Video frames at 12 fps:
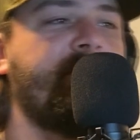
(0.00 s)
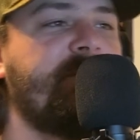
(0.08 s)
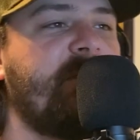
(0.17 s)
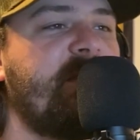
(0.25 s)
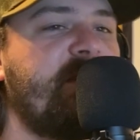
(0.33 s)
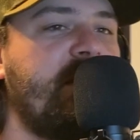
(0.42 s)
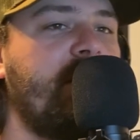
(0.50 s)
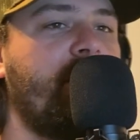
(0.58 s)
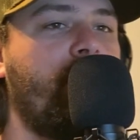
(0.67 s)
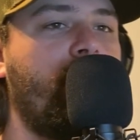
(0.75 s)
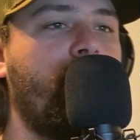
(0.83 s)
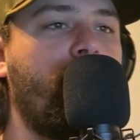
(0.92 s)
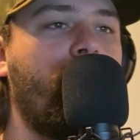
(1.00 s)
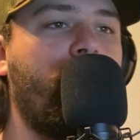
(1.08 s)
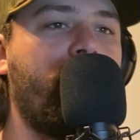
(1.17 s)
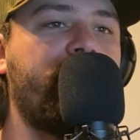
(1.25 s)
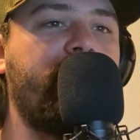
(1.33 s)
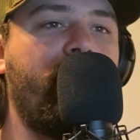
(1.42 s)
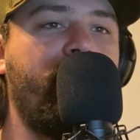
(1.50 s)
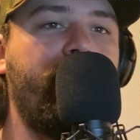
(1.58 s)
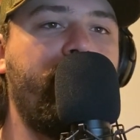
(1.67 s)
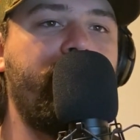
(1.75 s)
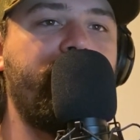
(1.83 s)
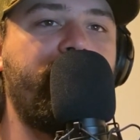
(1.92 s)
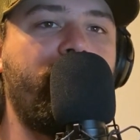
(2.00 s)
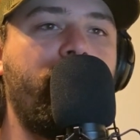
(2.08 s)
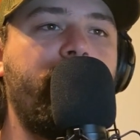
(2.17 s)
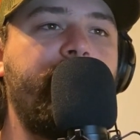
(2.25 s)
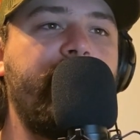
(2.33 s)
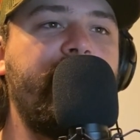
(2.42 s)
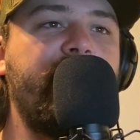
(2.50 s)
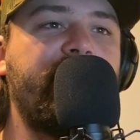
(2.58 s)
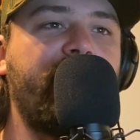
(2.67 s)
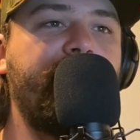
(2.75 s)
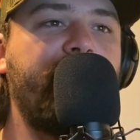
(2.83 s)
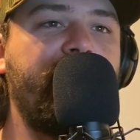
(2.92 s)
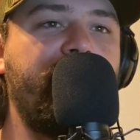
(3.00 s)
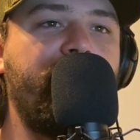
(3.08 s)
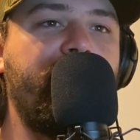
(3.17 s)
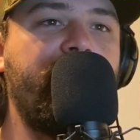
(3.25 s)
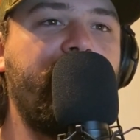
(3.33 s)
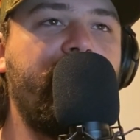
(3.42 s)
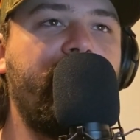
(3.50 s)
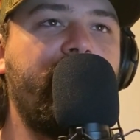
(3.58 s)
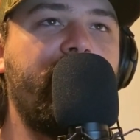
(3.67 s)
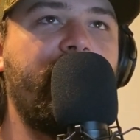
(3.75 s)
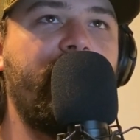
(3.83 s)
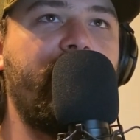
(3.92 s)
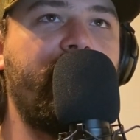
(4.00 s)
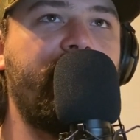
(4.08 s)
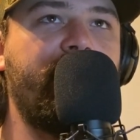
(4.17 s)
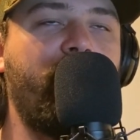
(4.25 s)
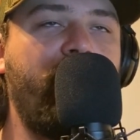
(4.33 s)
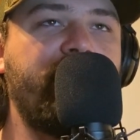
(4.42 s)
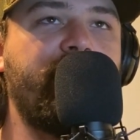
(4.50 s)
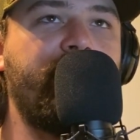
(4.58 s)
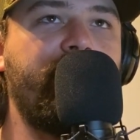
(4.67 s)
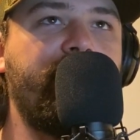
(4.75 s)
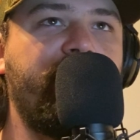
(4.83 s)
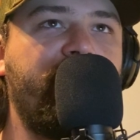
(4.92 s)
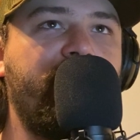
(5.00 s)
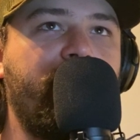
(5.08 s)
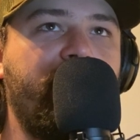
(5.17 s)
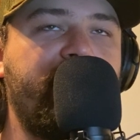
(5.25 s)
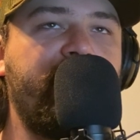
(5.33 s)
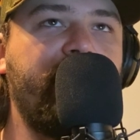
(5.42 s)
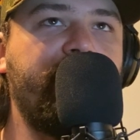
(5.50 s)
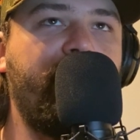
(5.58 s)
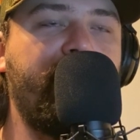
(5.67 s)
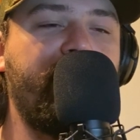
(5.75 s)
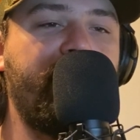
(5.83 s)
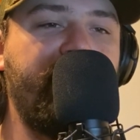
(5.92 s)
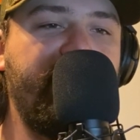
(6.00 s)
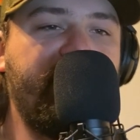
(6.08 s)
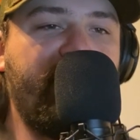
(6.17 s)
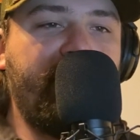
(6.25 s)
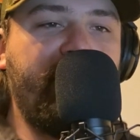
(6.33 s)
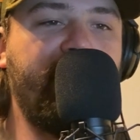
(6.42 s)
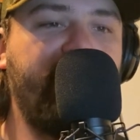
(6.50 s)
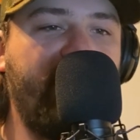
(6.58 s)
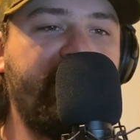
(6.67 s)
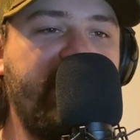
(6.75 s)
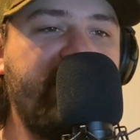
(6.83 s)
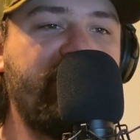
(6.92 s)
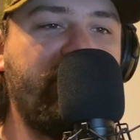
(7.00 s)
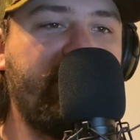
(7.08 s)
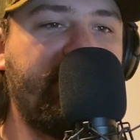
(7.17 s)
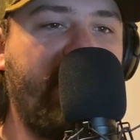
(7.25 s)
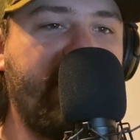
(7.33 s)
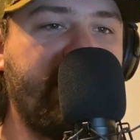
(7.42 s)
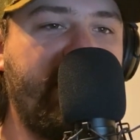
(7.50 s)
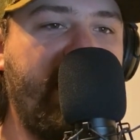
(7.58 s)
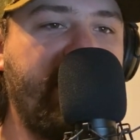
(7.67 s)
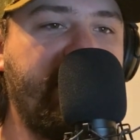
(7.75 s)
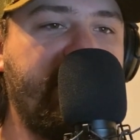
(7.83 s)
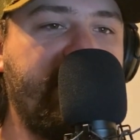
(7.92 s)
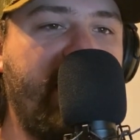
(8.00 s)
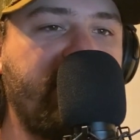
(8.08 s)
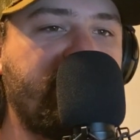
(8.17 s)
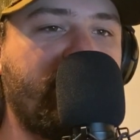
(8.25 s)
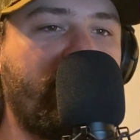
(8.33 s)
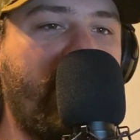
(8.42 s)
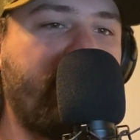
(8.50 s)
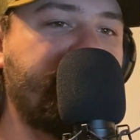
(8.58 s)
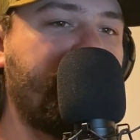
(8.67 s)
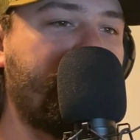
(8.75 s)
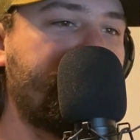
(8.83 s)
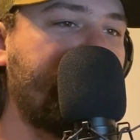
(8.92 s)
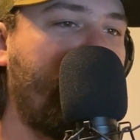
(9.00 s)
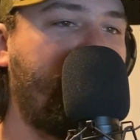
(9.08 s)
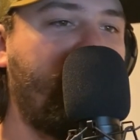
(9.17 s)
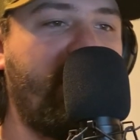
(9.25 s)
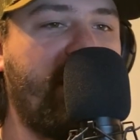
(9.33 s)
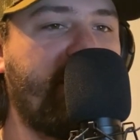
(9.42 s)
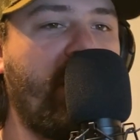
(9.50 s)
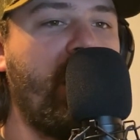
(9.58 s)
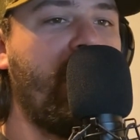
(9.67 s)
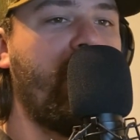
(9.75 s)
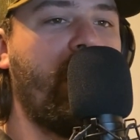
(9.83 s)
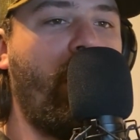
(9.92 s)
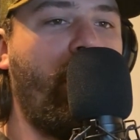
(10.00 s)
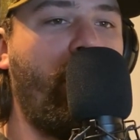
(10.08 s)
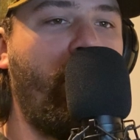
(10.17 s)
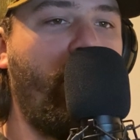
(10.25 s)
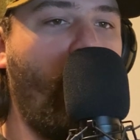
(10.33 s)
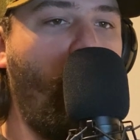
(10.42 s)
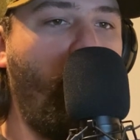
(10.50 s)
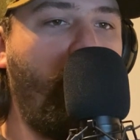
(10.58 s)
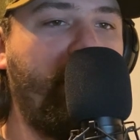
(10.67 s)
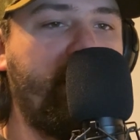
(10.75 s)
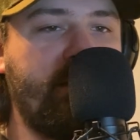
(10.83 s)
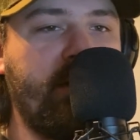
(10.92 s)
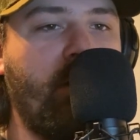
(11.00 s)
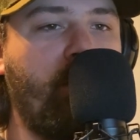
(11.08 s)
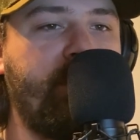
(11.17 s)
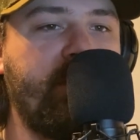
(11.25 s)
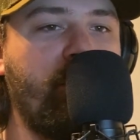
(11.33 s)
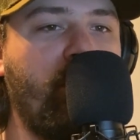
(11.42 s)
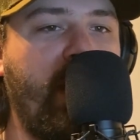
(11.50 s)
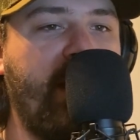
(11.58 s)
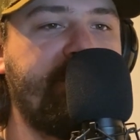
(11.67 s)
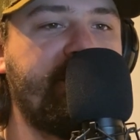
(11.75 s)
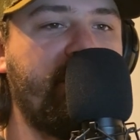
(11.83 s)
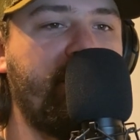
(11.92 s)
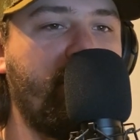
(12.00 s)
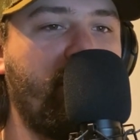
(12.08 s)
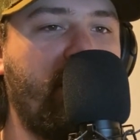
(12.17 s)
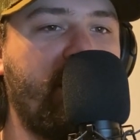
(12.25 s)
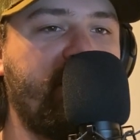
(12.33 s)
Steel work toe boots would be something you could, winter boots with steel toe in them would be something fairly easy you could find at any nature outdoor shop, whatever. Nope. You have to